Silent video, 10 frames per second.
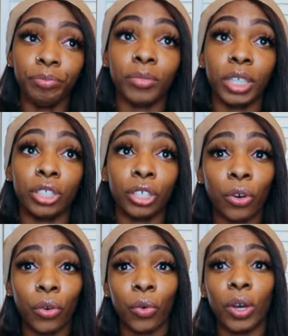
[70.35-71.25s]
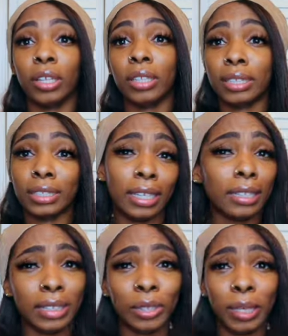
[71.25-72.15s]
So let's get a
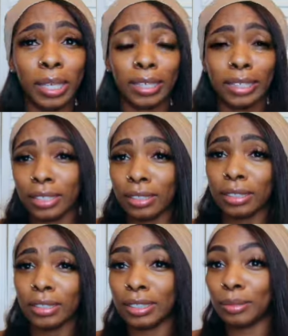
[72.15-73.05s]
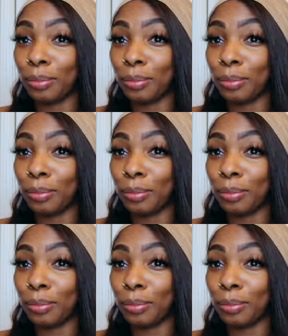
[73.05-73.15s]
little bit into this